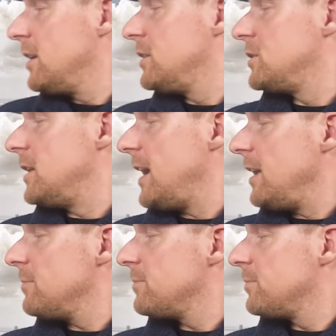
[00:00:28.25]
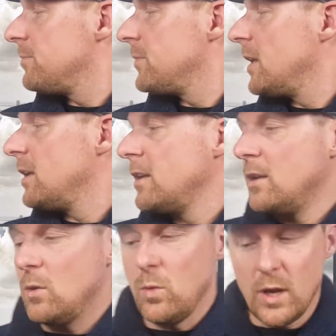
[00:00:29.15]
Today
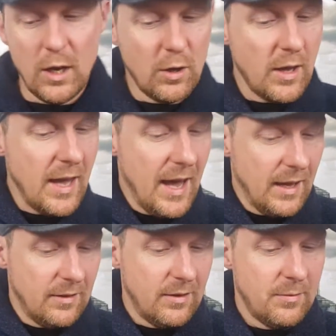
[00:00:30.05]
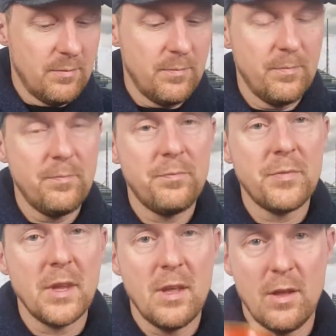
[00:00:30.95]
we are looking at
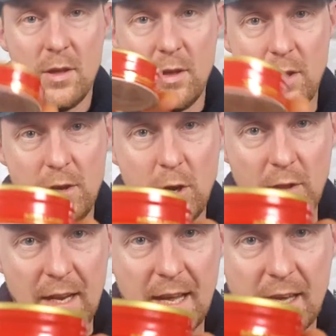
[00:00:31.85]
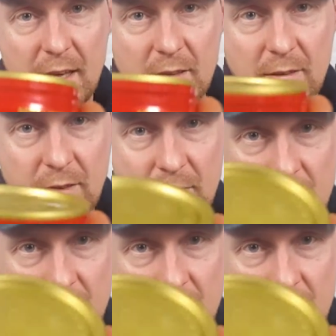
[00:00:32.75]
Röda Lacket